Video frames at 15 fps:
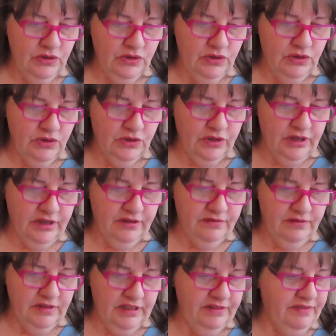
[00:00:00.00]

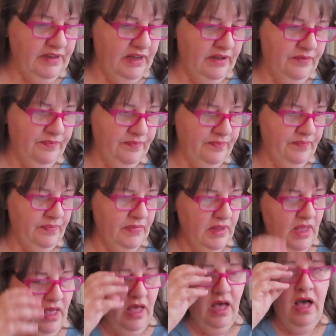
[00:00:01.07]
Zhuravleva.
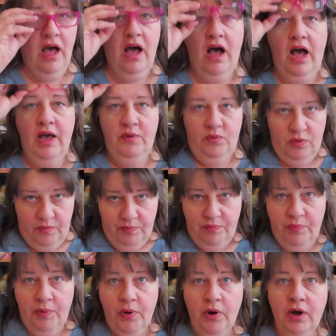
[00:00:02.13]
I will
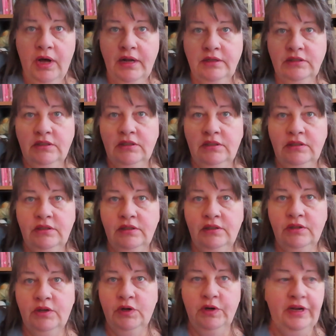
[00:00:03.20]
put
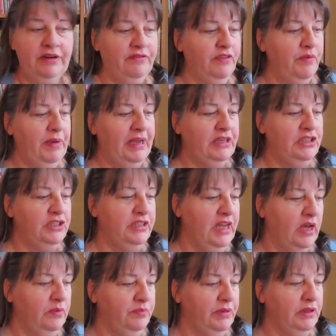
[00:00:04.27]
her information
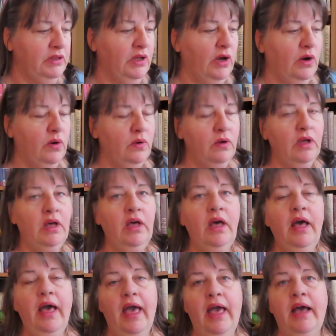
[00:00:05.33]
down below,
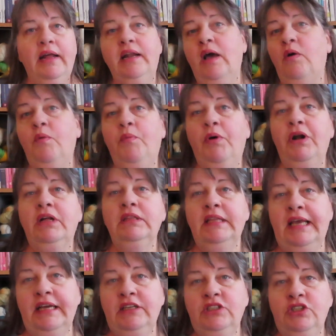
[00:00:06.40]
and I will put a
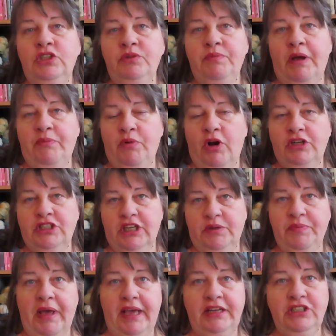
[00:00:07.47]
link to my
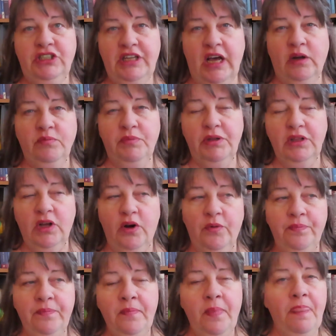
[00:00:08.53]
project page down below.
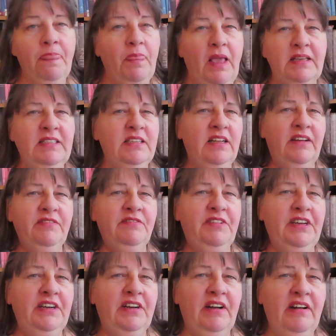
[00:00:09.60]
I still haven't
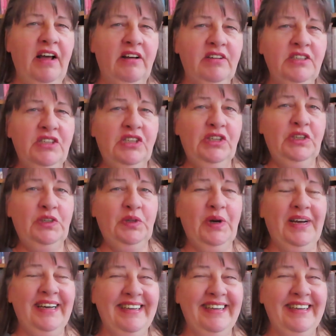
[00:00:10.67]
figured out how to do